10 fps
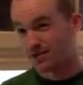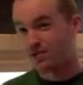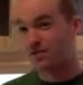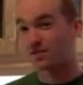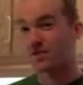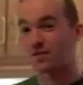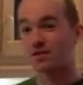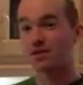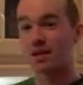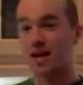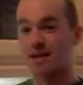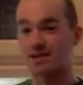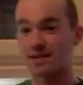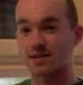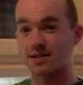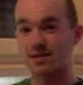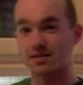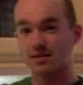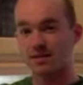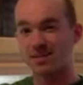Southern Classic
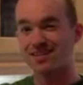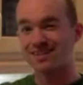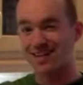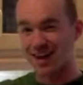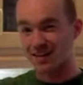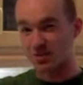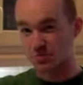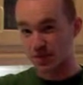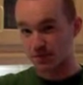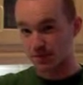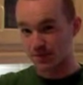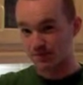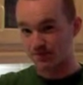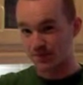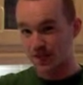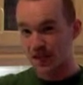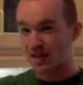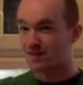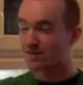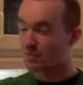Dr. Pepper.
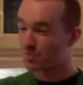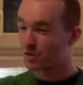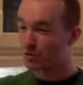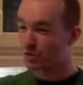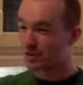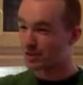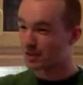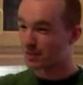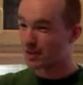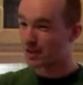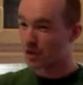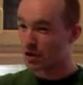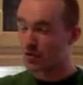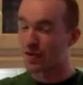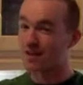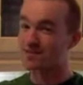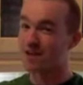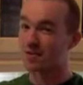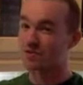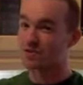Some people always look at me and go, that
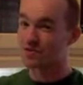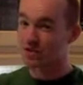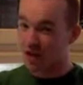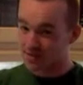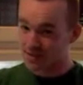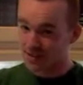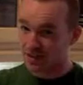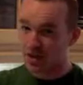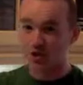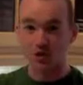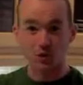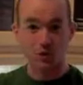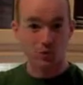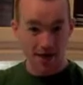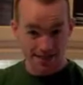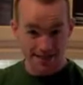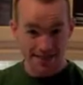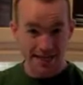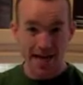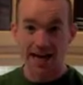sounds disgusting, you're
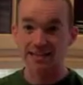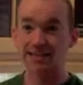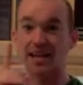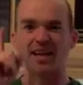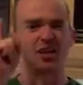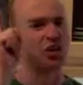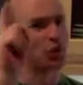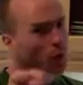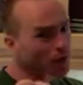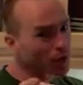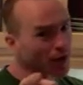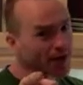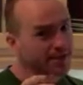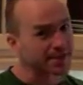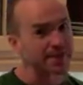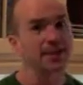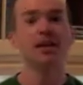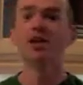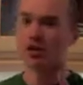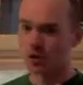crazy. I say, you're crazy,
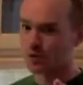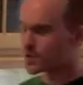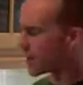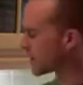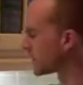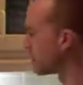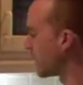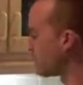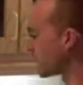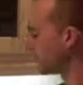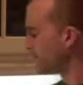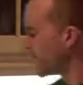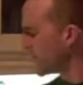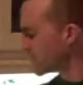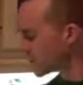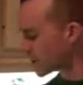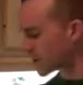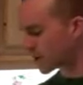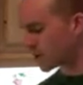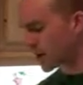use Dr. Pepper. So we're going to